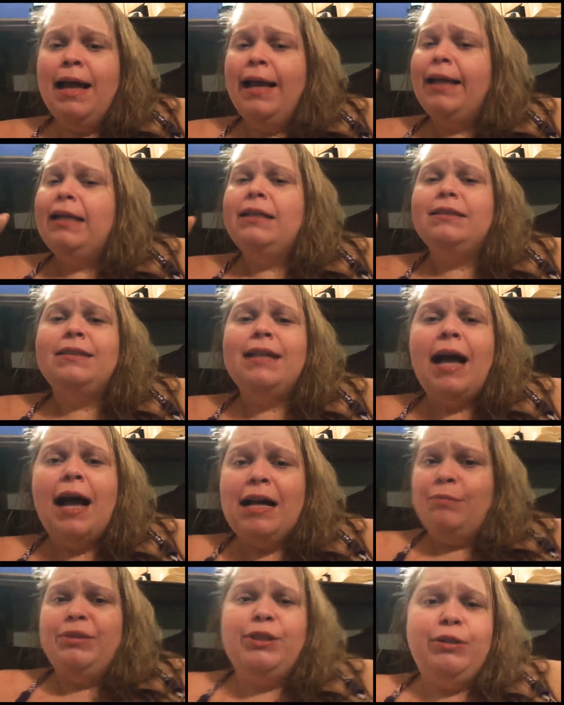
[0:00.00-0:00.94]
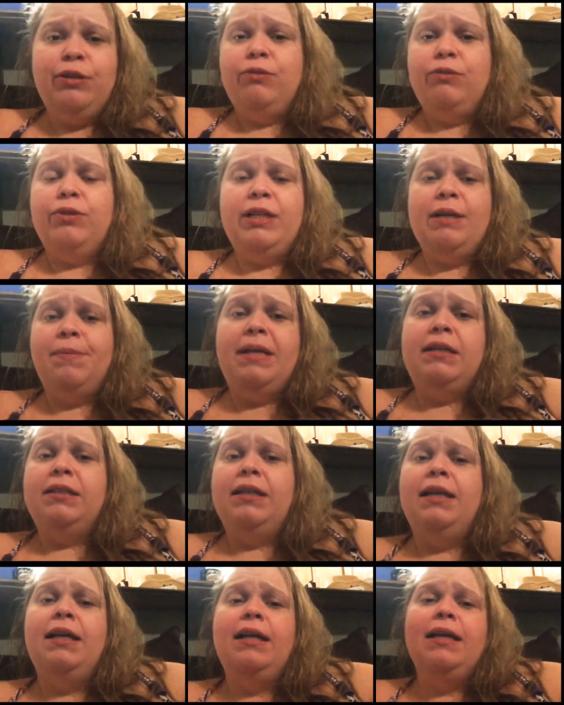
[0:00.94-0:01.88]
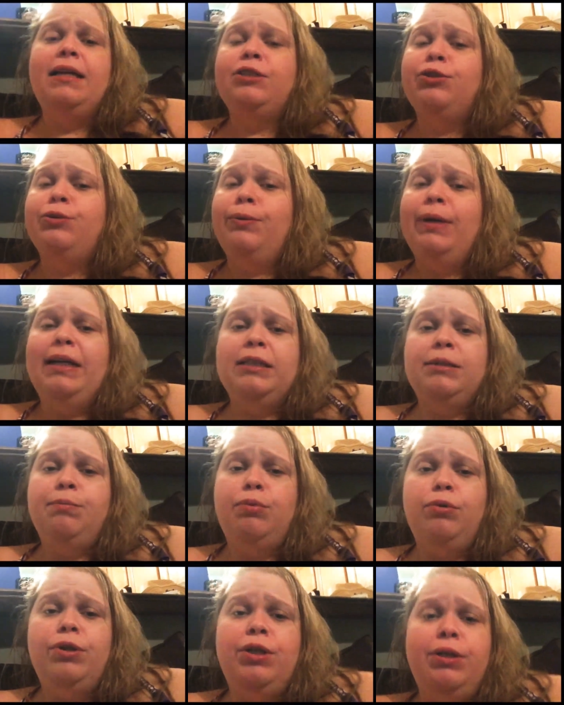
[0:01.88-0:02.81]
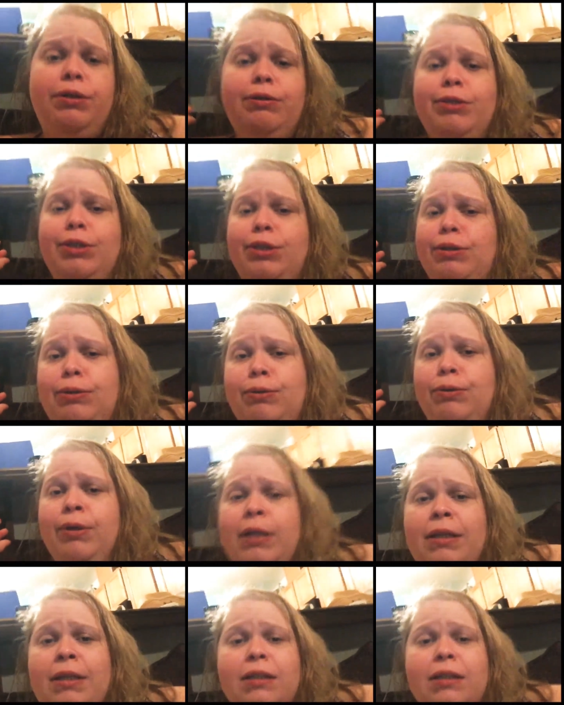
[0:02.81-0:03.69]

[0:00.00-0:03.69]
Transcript: It is absolutely amazing. It transports you to